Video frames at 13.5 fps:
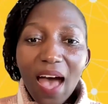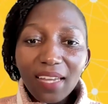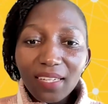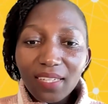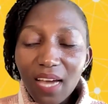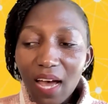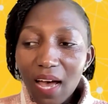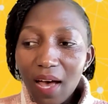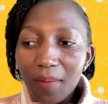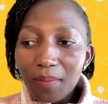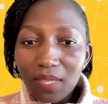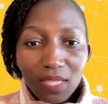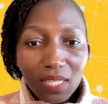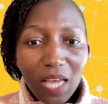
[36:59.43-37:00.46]
And
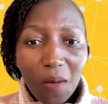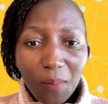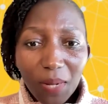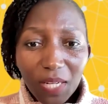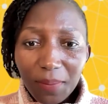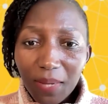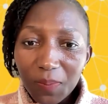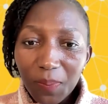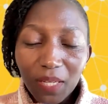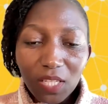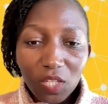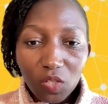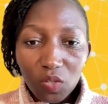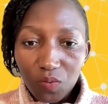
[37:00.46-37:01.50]
this is how much I'm
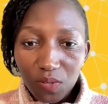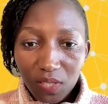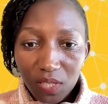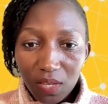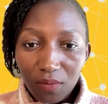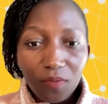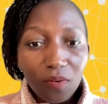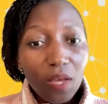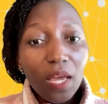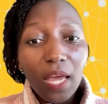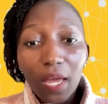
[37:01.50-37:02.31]
expecting to receive.